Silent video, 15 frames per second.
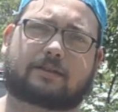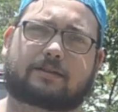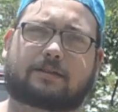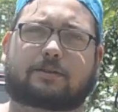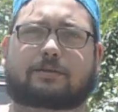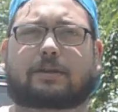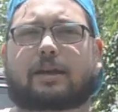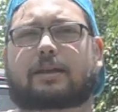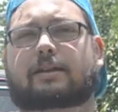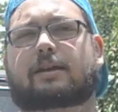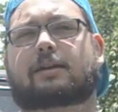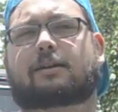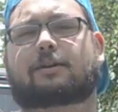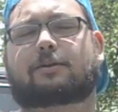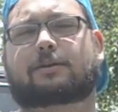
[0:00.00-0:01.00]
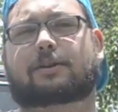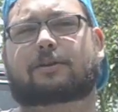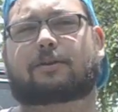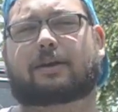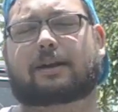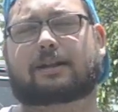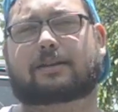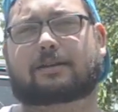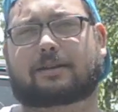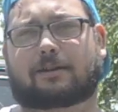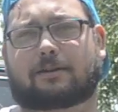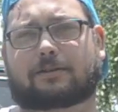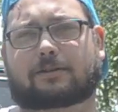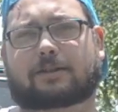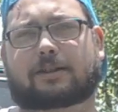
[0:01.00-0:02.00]
So take that all with a grain of
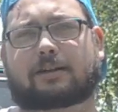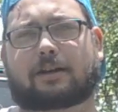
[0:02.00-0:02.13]
salt.